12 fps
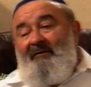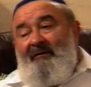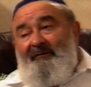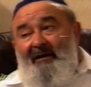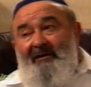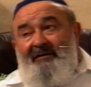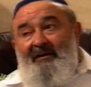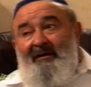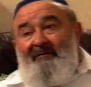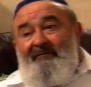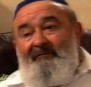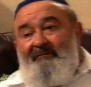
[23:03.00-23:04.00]
Friday,
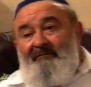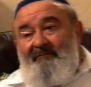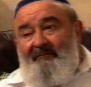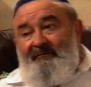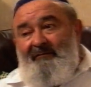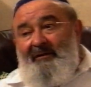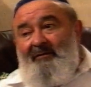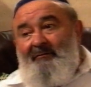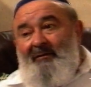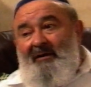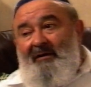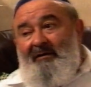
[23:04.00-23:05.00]
I went
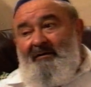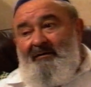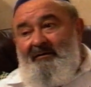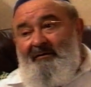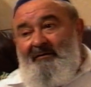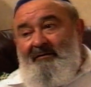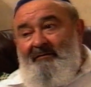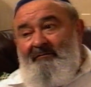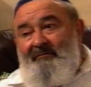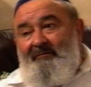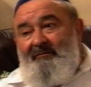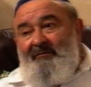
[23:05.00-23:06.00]
by the
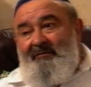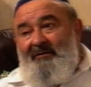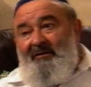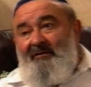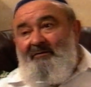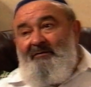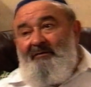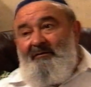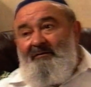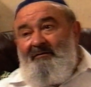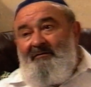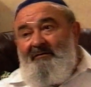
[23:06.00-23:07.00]

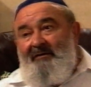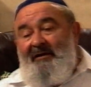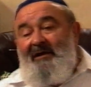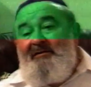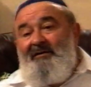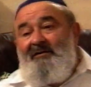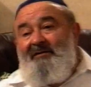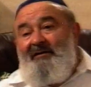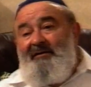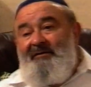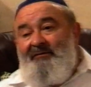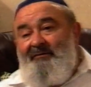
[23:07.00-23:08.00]
local electric
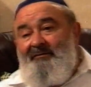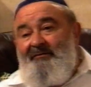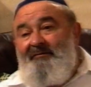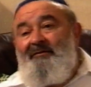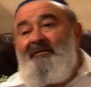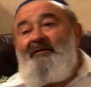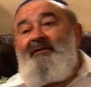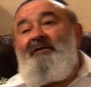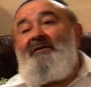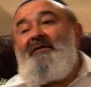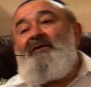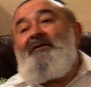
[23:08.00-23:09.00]
train to
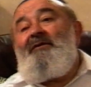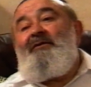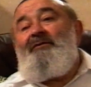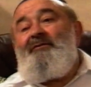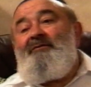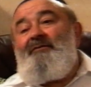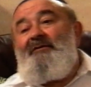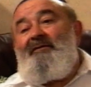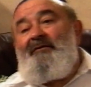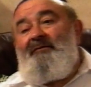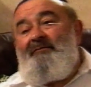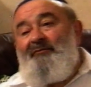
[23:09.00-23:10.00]

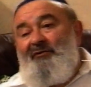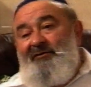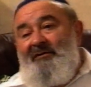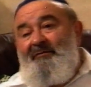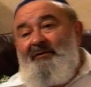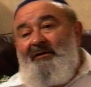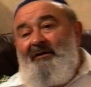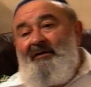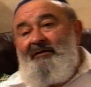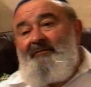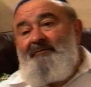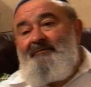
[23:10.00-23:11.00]
Bützen-Mihai.